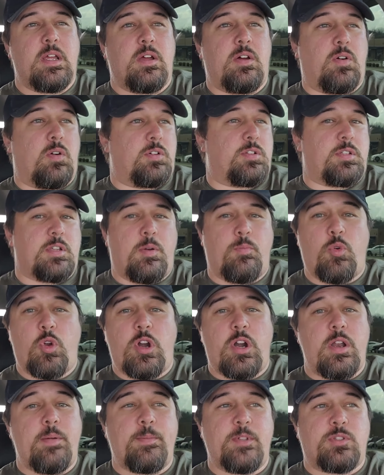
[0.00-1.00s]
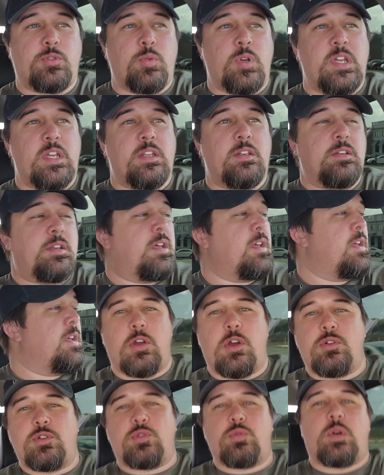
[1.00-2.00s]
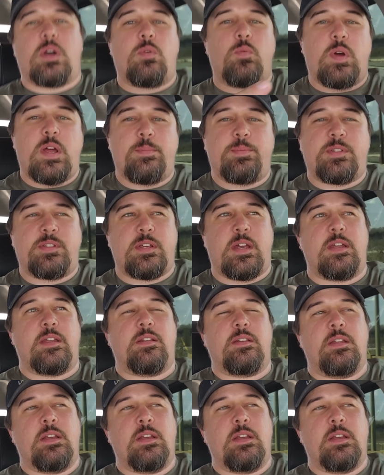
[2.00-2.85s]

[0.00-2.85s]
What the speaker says: or somewhere in between, go to our website